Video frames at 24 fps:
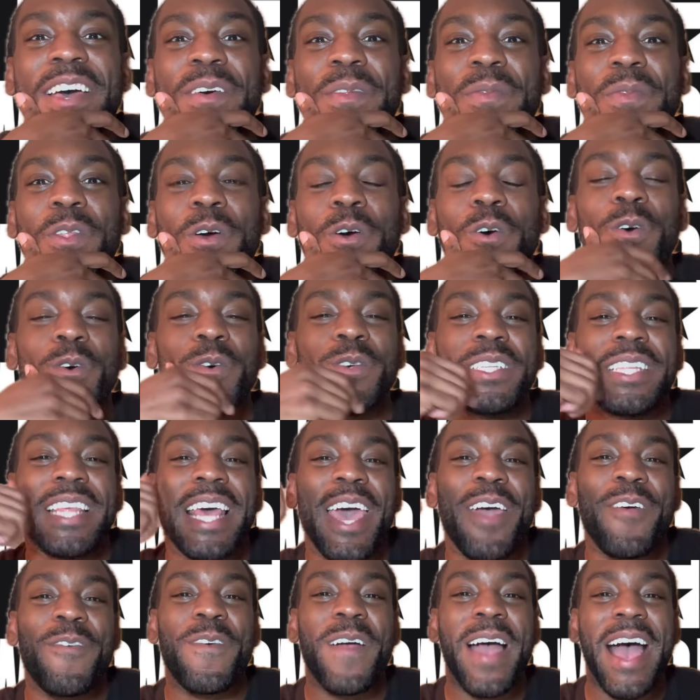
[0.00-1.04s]
Who's
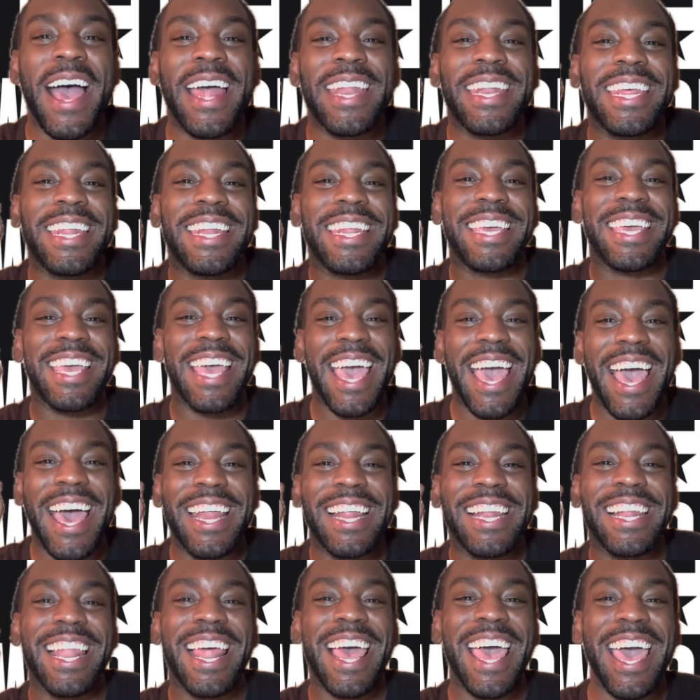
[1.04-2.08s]
that riding in the
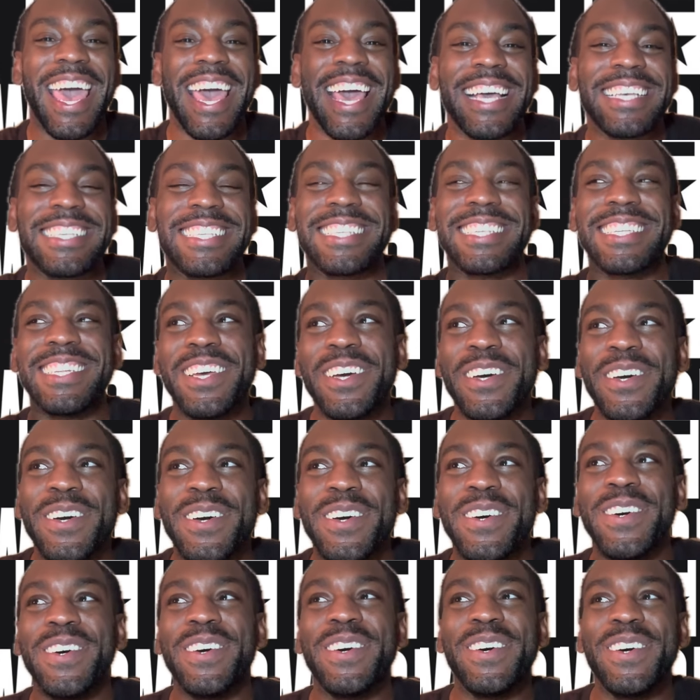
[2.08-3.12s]
Cadillac?
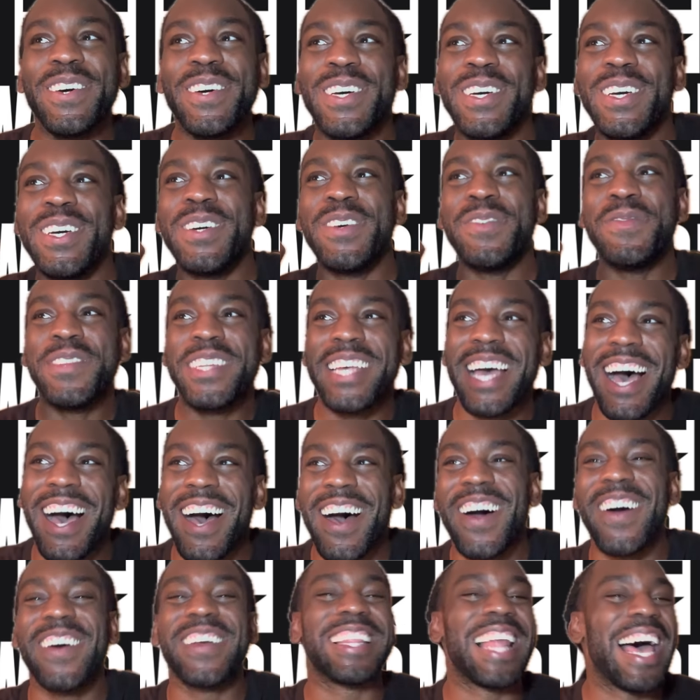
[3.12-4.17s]
Snoop
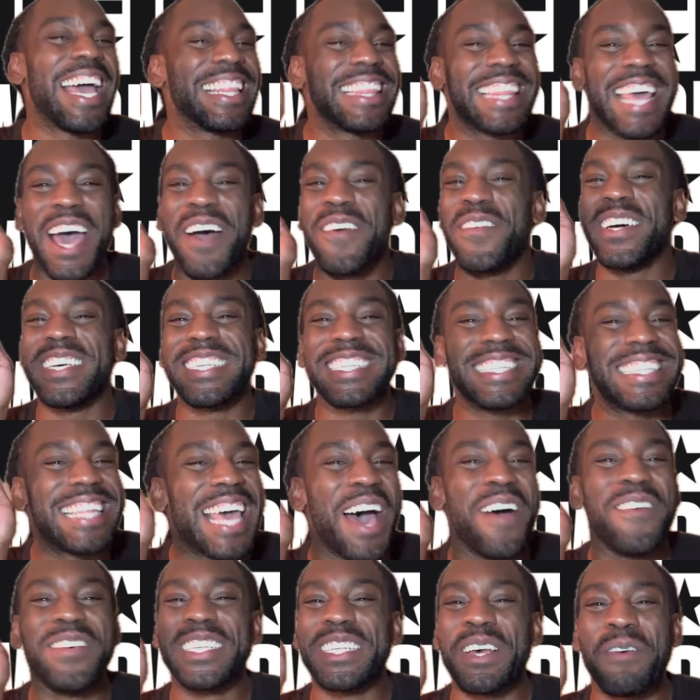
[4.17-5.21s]
Dogg. Like that was
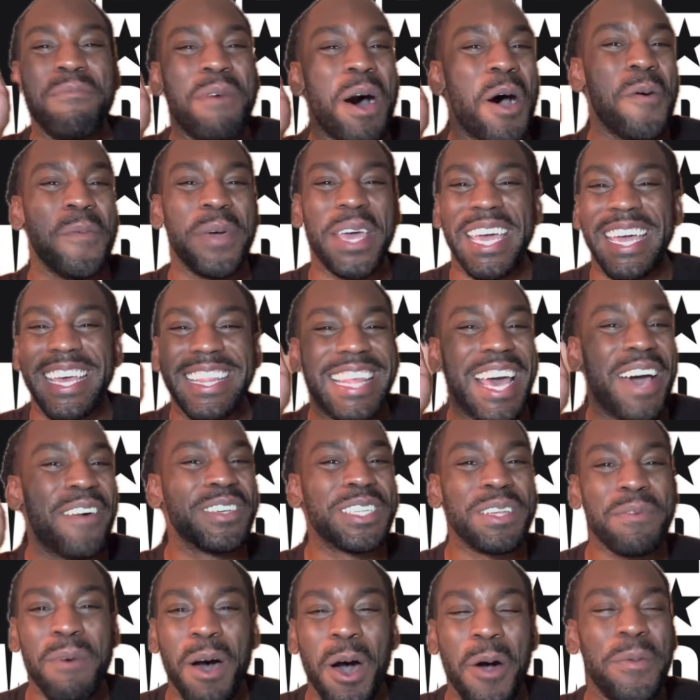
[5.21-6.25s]
a moment. That was
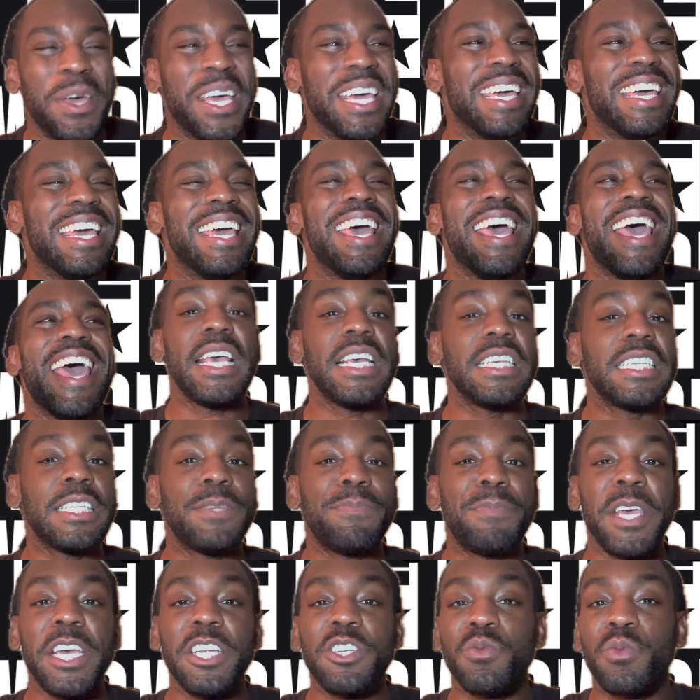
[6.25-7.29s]
a moment. His
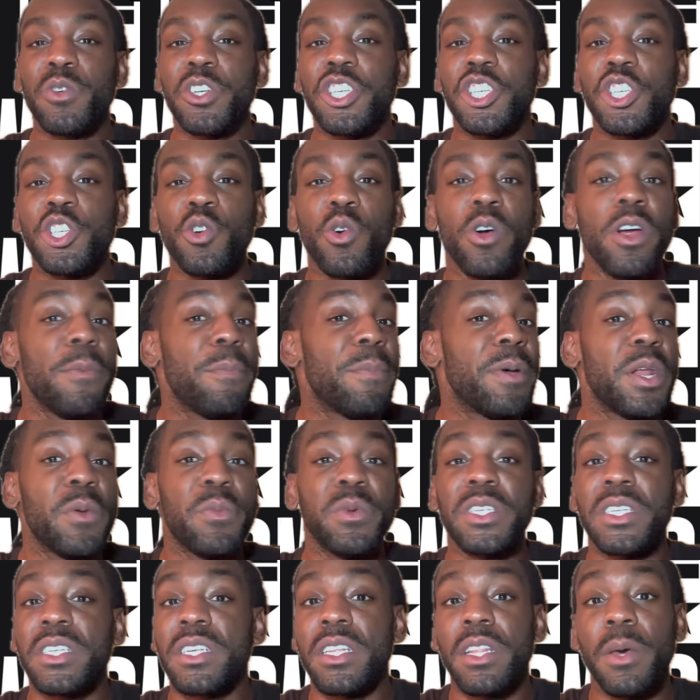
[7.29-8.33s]
speech was short, but it
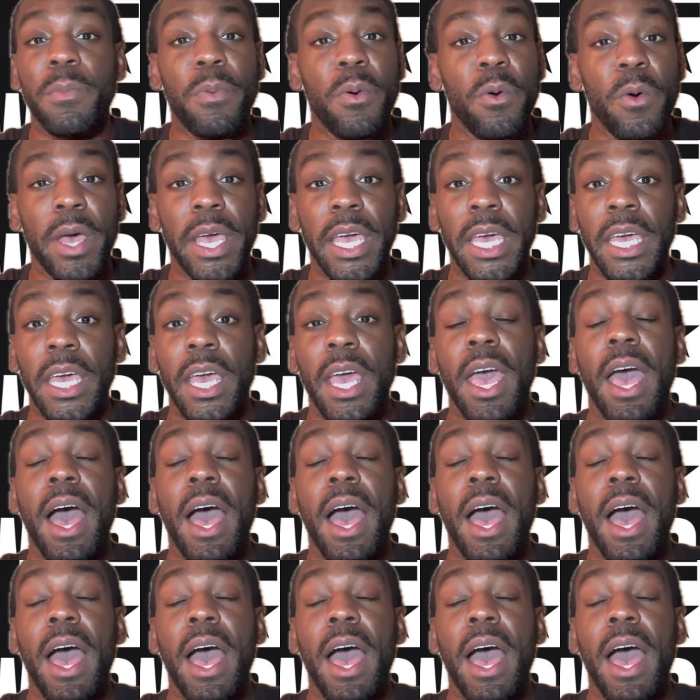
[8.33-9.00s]
was to the point.